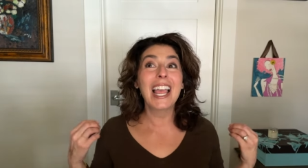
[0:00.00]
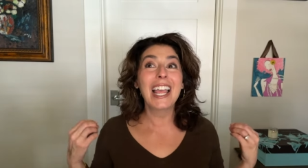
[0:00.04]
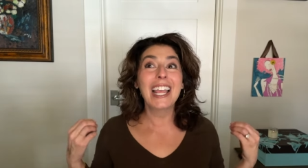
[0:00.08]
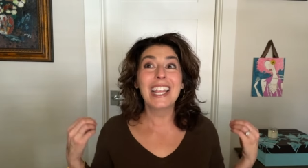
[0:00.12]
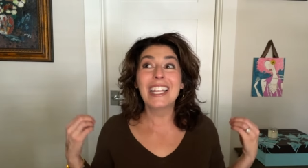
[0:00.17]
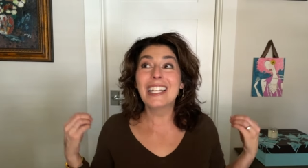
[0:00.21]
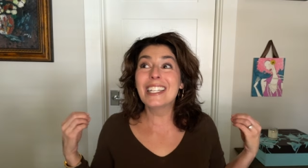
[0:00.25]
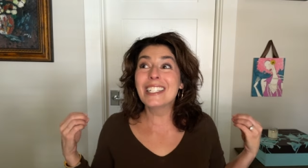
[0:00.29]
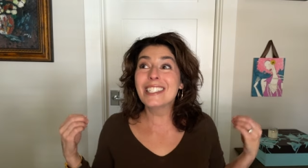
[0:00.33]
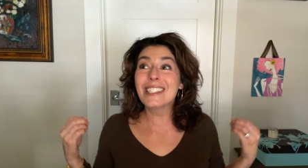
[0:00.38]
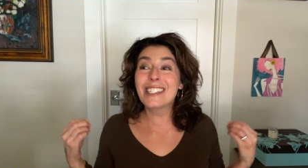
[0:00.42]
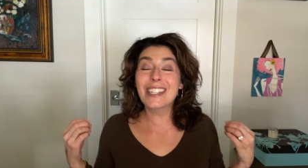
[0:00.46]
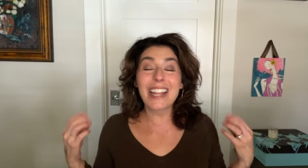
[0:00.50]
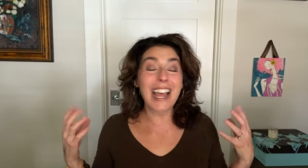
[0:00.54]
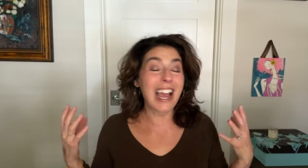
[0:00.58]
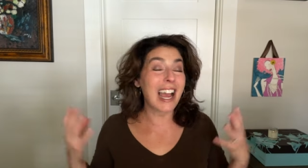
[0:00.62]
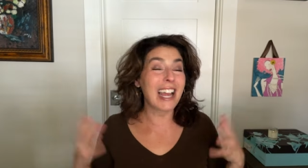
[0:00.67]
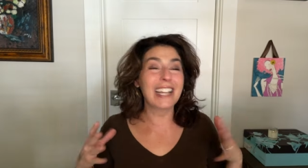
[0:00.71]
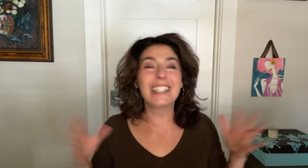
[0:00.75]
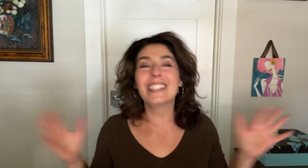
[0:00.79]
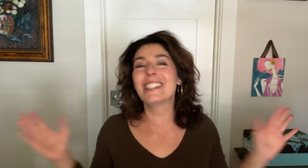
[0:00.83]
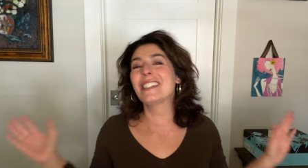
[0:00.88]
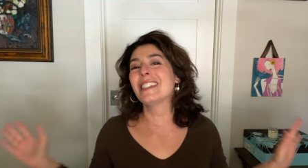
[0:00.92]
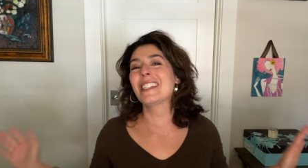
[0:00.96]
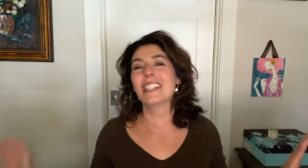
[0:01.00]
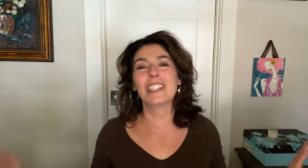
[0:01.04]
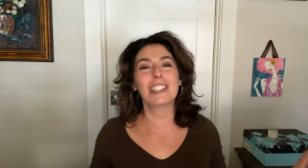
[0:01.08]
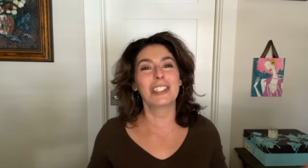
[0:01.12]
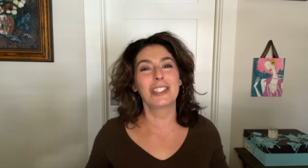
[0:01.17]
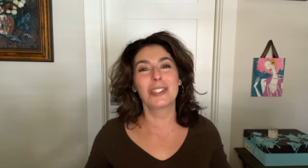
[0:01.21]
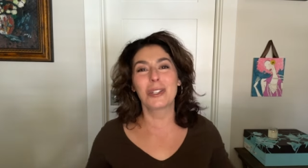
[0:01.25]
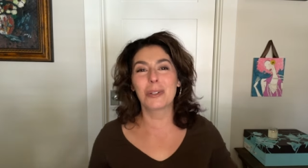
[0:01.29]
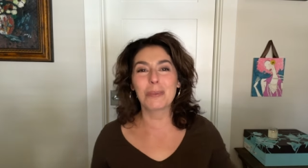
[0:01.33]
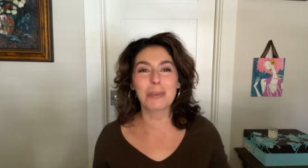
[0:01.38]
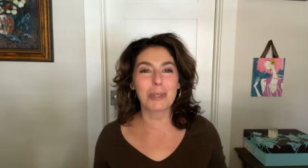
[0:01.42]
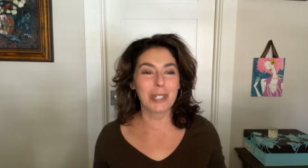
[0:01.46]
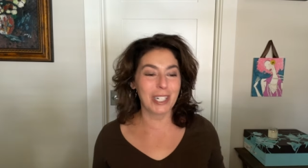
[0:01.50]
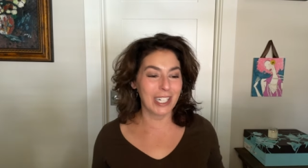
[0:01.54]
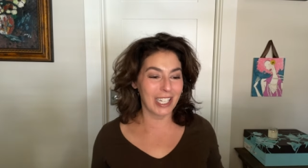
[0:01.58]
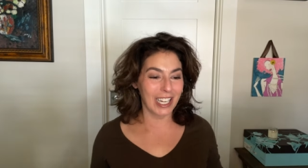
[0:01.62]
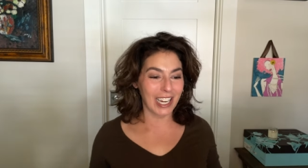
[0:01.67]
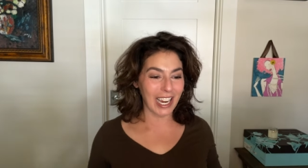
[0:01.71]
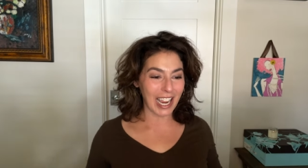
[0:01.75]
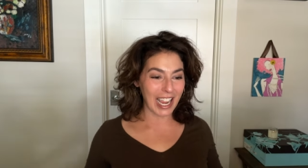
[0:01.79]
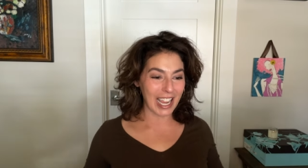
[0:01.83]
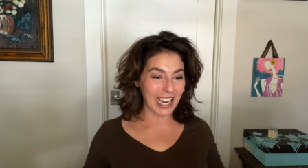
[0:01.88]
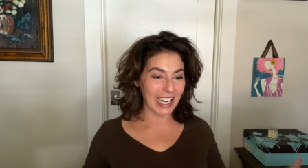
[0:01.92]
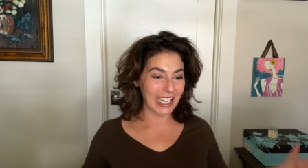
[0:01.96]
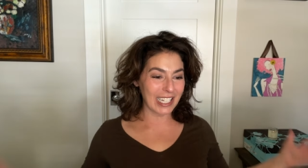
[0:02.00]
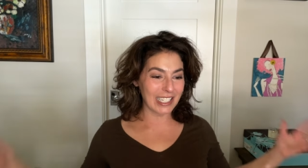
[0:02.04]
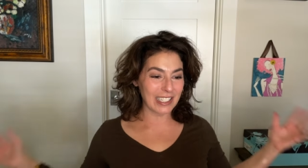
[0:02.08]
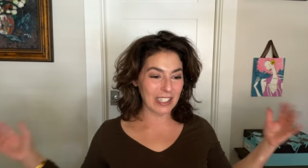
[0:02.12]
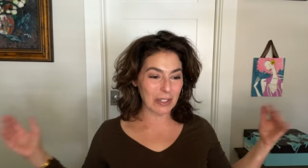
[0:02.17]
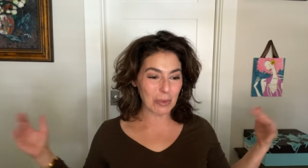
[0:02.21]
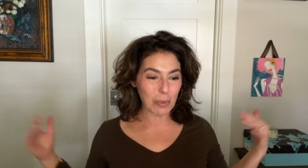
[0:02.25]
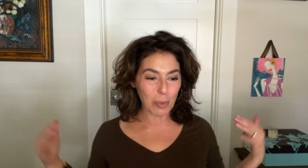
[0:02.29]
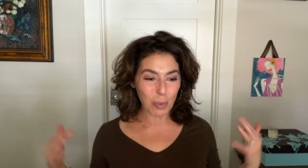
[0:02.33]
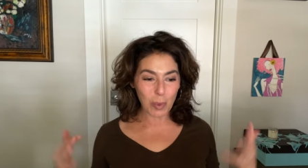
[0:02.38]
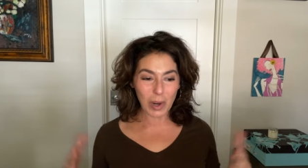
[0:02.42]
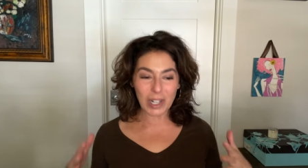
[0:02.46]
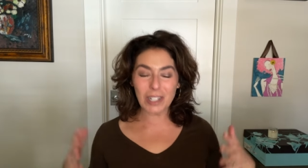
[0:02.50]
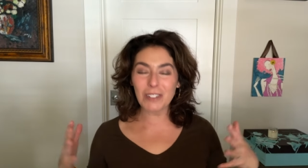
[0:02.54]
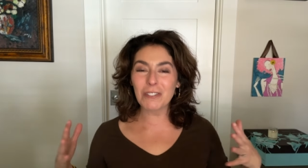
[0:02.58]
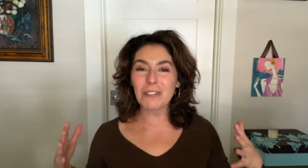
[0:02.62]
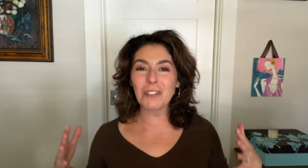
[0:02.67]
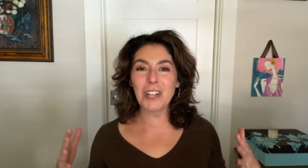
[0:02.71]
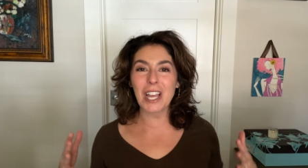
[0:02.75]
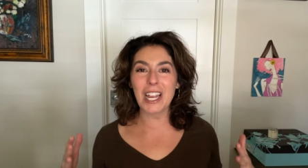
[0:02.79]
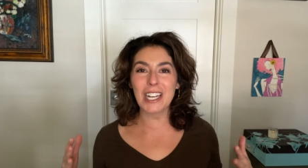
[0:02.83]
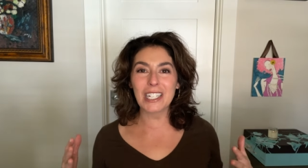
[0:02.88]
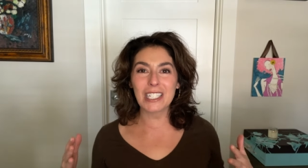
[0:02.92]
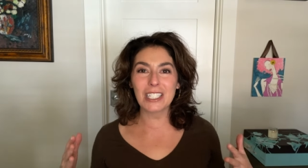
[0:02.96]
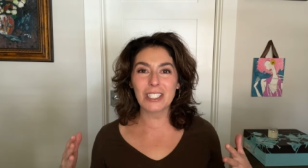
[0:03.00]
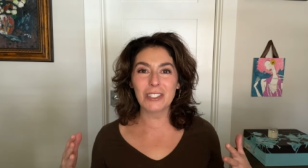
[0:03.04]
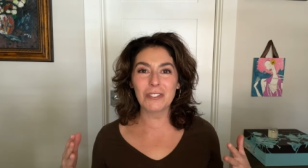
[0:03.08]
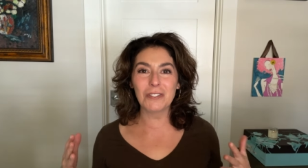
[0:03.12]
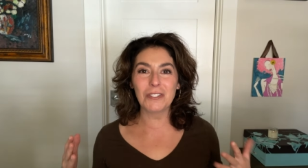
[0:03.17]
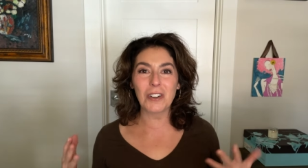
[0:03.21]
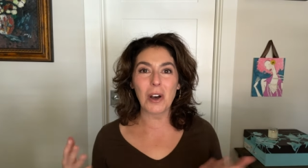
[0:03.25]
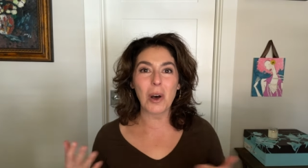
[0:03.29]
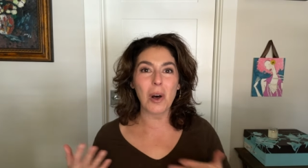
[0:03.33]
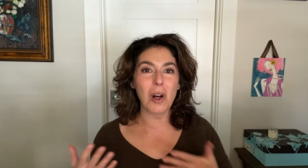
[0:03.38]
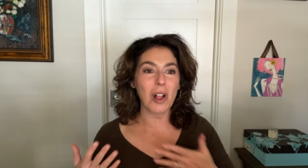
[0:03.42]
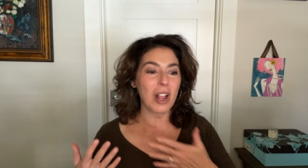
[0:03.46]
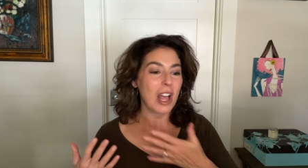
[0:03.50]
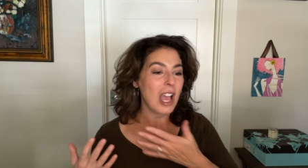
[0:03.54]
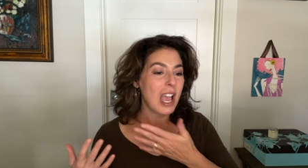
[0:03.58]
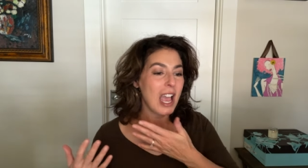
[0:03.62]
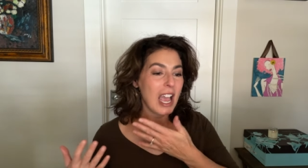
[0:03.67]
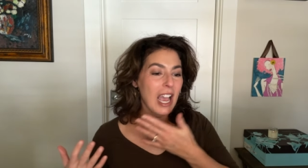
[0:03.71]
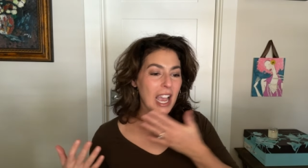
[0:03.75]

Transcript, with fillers: It's, I just think it's so pretty and it's wonderful heading into fall.